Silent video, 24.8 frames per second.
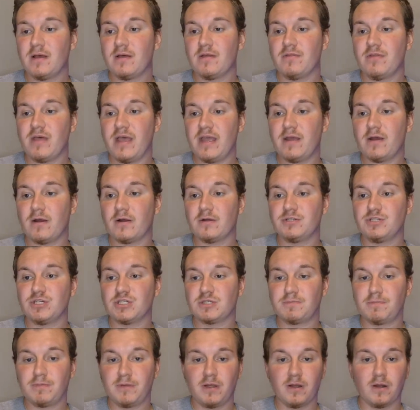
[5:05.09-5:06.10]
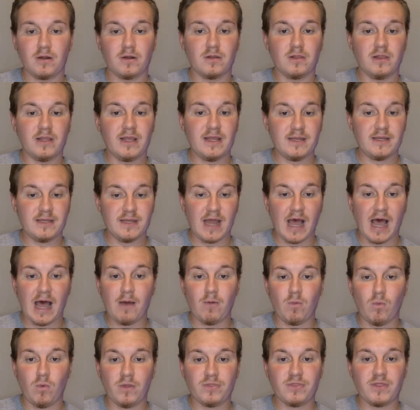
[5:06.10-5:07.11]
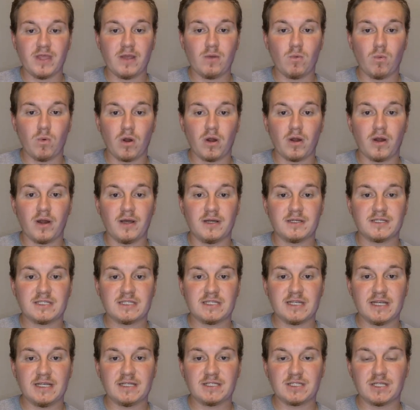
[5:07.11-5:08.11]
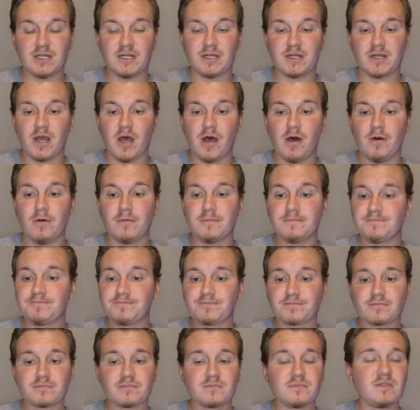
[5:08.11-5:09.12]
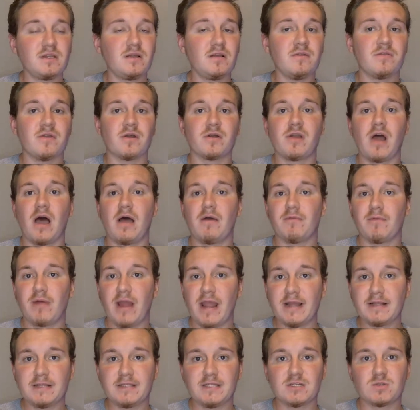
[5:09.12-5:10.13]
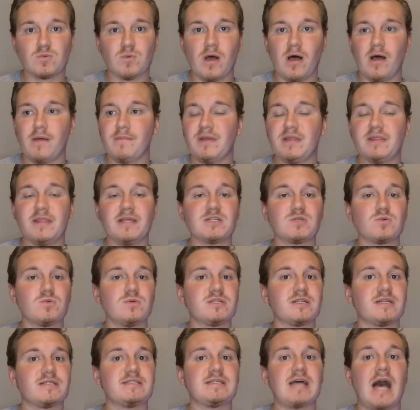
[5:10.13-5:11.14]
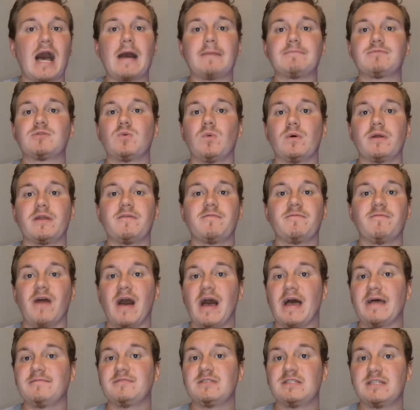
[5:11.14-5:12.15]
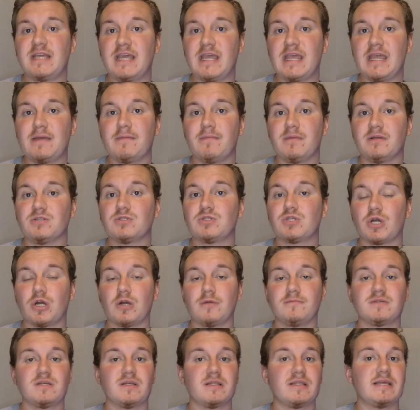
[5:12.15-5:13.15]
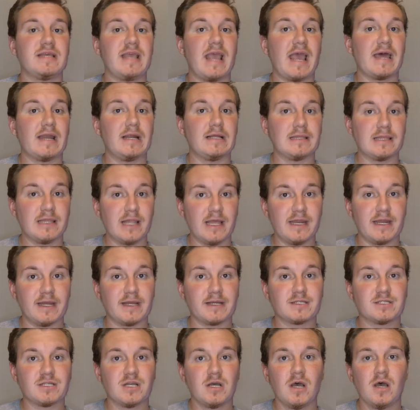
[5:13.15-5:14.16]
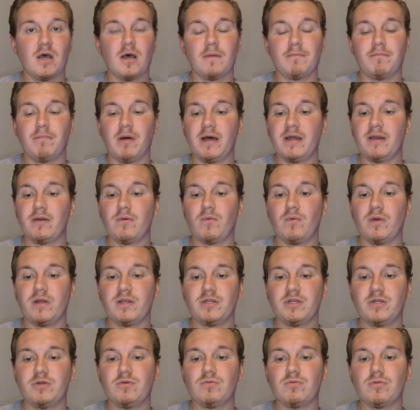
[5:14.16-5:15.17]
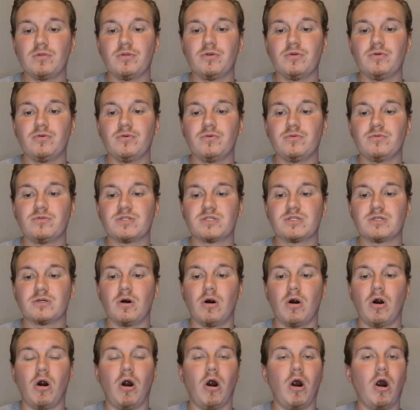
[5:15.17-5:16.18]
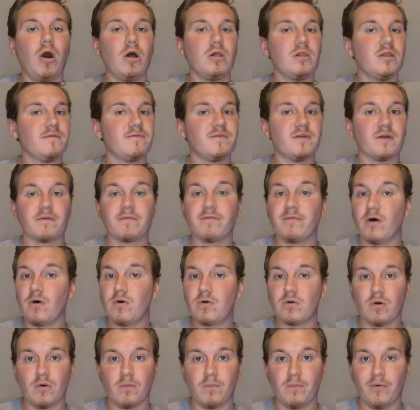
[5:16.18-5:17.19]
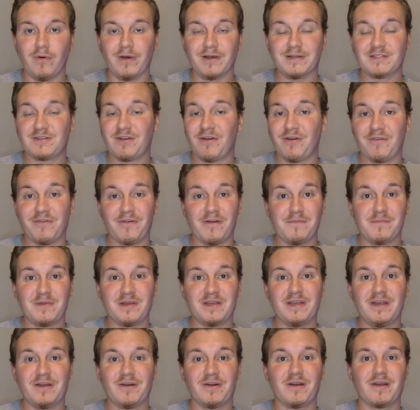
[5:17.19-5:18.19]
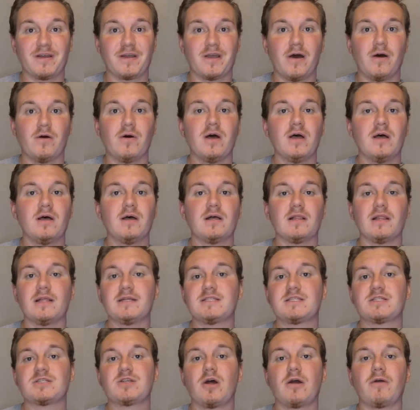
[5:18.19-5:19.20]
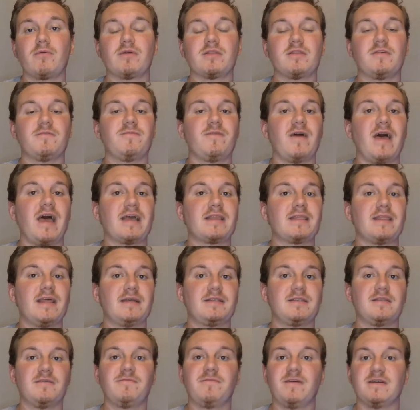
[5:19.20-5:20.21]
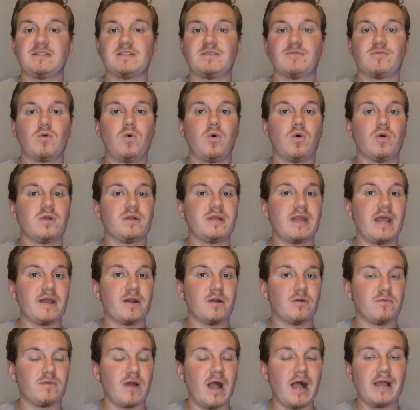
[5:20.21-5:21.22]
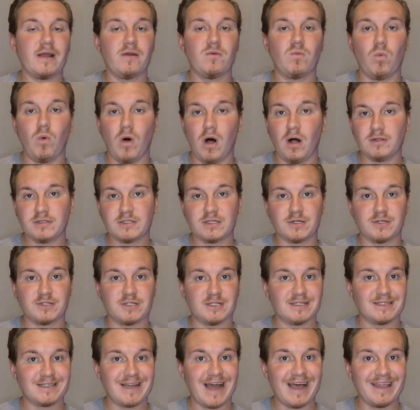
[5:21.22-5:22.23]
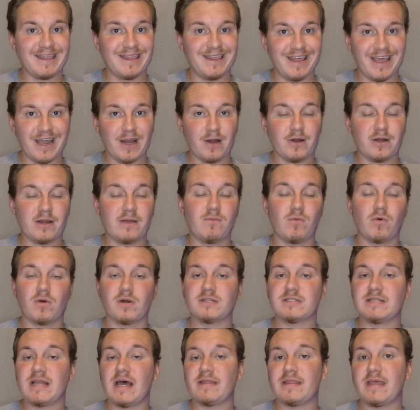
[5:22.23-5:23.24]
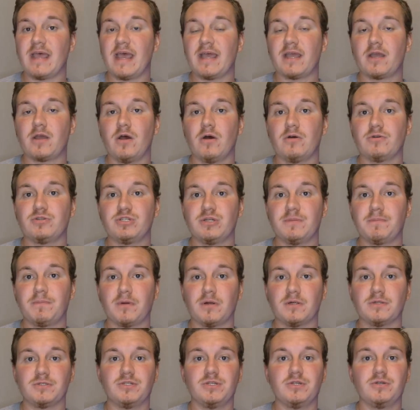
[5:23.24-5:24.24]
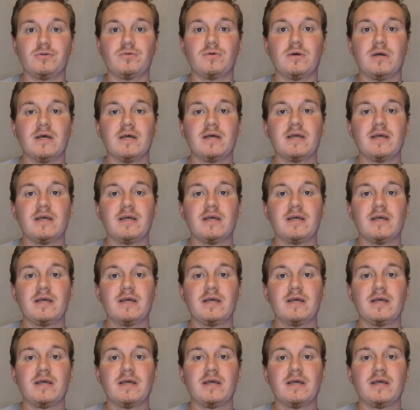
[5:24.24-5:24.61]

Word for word: They are just purely not what they were a season ago. They're not ranked as well. I mean, this was a top 25 team in terms of the analytics. But when you lose all of your focal points from a year ago, let's start with the fact that defensive coordinator Ryan Walters is not there anymore. He's now the head coach at Purdue.